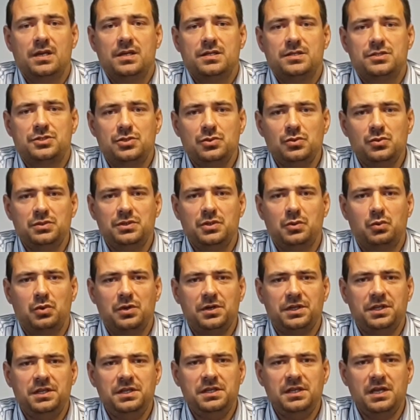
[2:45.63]
So the
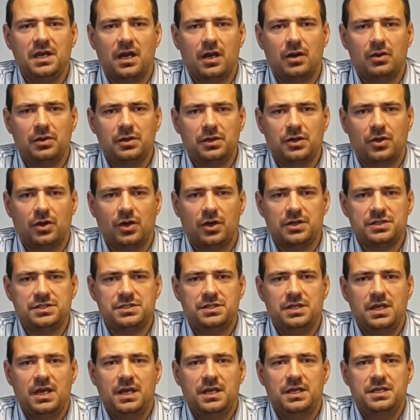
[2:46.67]
working hour
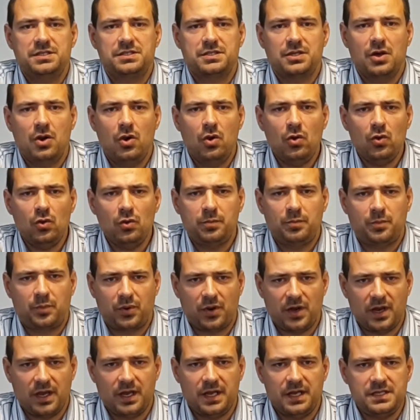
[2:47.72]
cost is whole
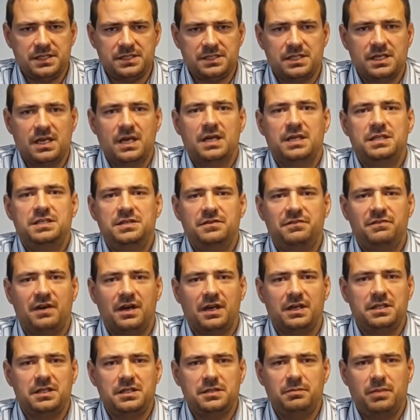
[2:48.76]
price
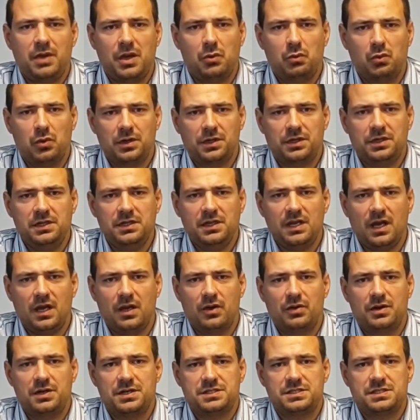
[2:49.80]
divided by working
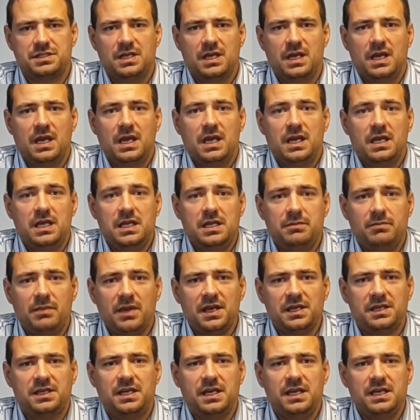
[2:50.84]
hours. In
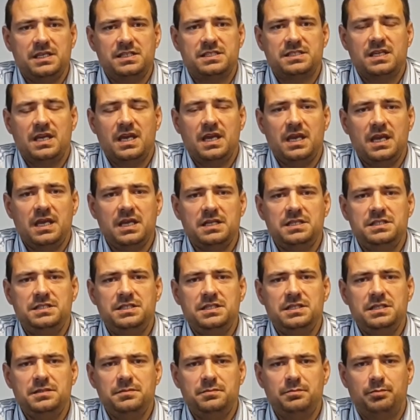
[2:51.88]
my case,
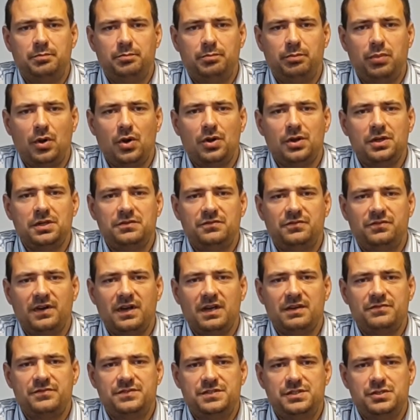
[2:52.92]

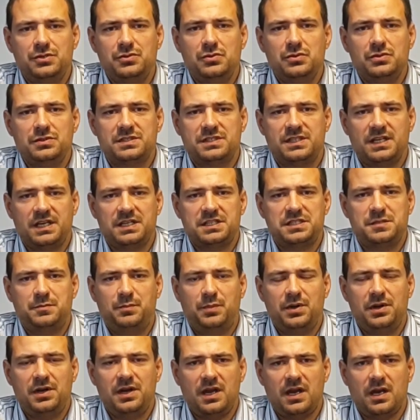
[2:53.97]
18.52 cents
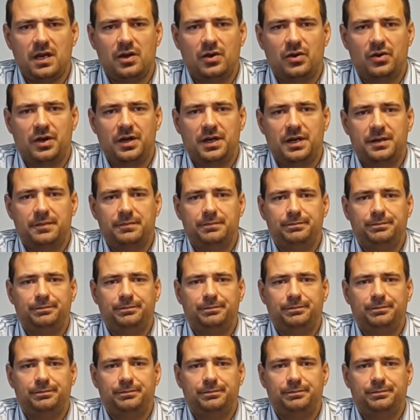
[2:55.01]
per hour.